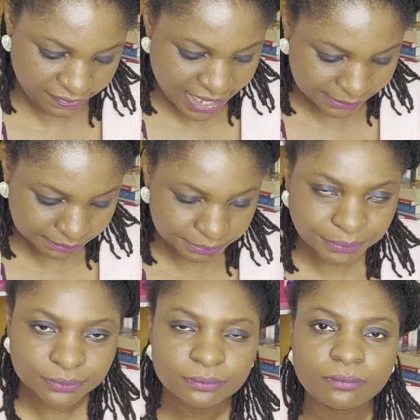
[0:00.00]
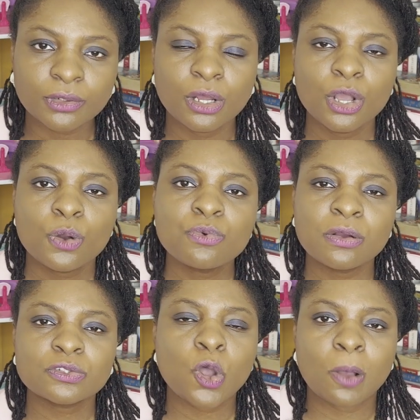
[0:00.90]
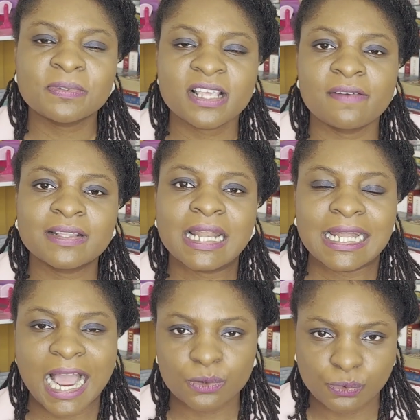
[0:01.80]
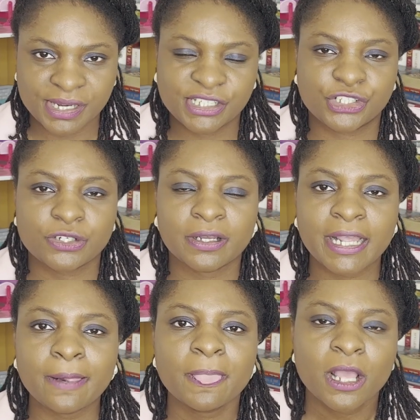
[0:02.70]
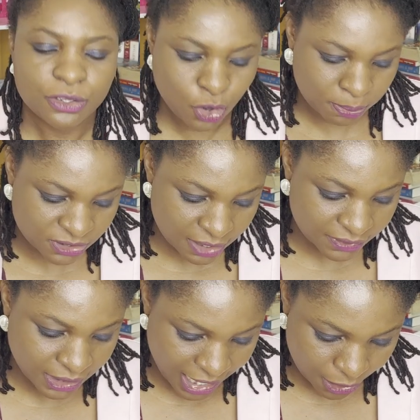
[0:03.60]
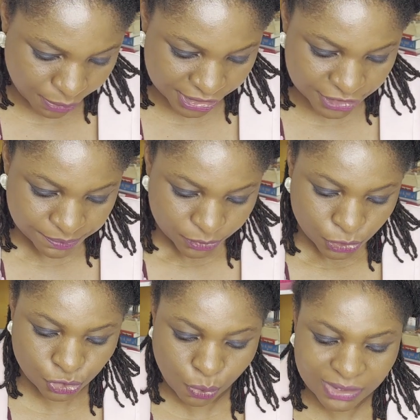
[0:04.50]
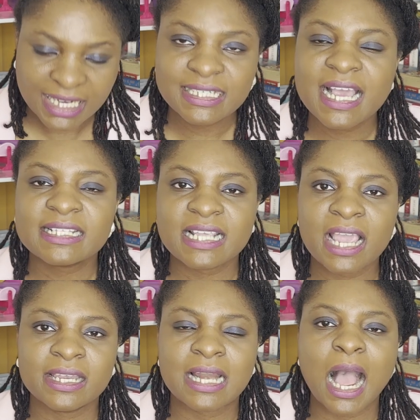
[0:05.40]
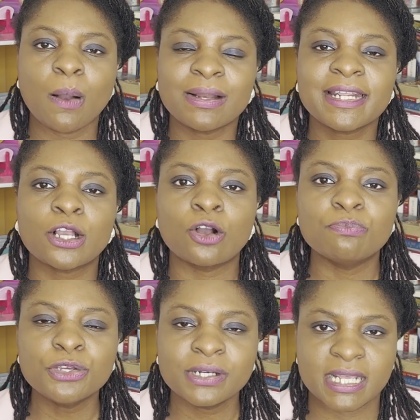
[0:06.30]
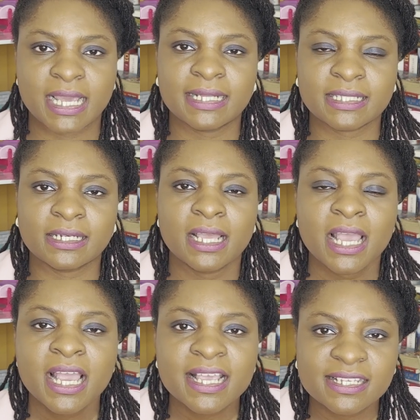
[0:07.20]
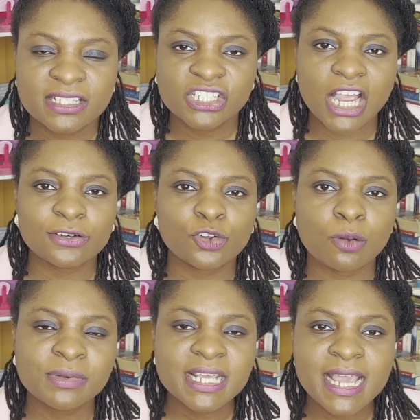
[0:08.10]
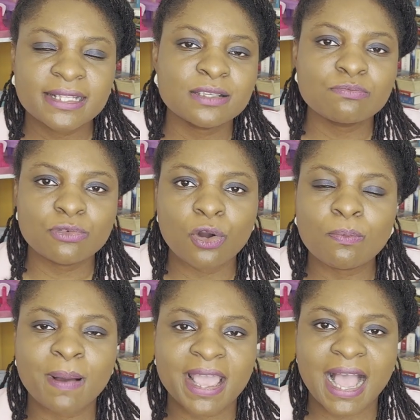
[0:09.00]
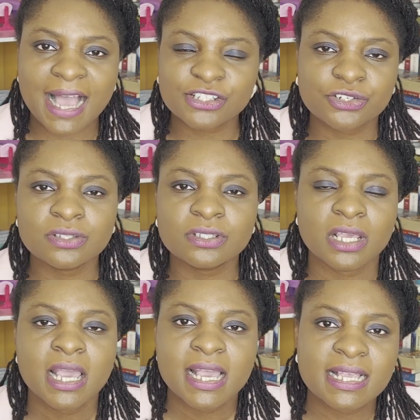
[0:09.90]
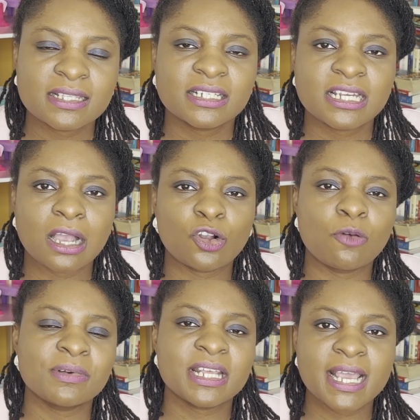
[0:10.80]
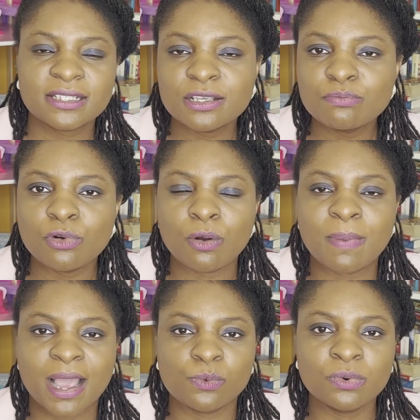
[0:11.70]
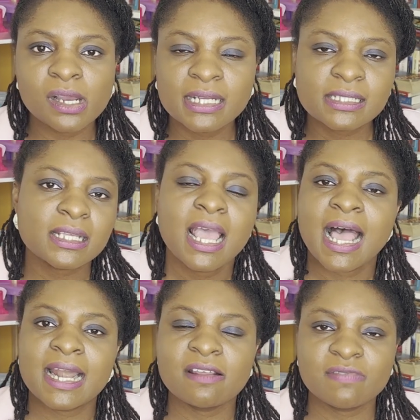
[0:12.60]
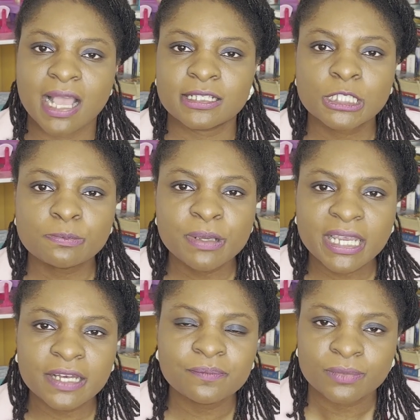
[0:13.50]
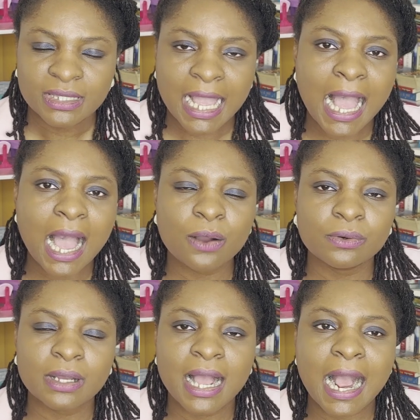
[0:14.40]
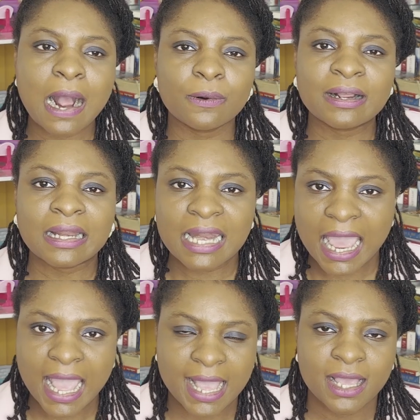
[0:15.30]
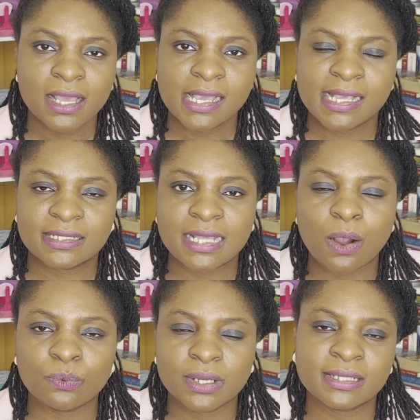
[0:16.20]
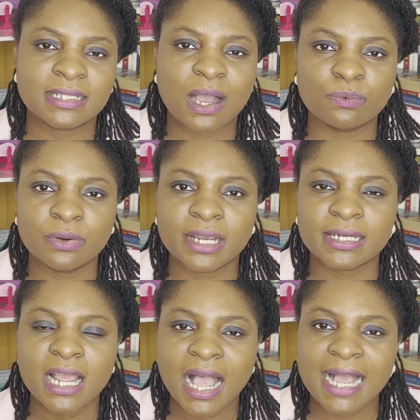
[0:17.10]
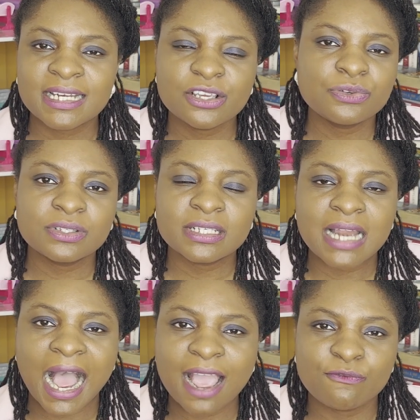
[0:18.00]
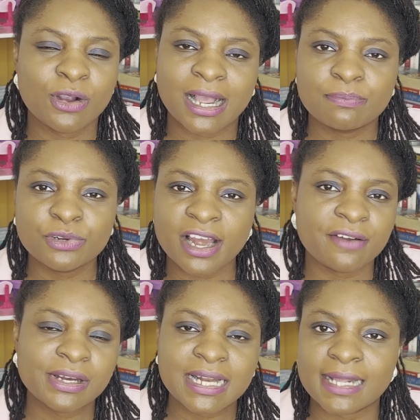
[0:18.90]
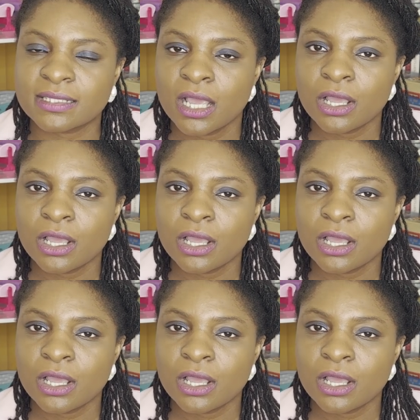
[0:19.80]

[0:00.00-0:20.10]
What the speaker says: that. We also observe the language, okay? You observe the language. So what are they saying? How are they communicating? Is the child communicating more by actions? Is the child communicating more by words? And if they are speaking, how clear is their word? Are they using high vocabulary that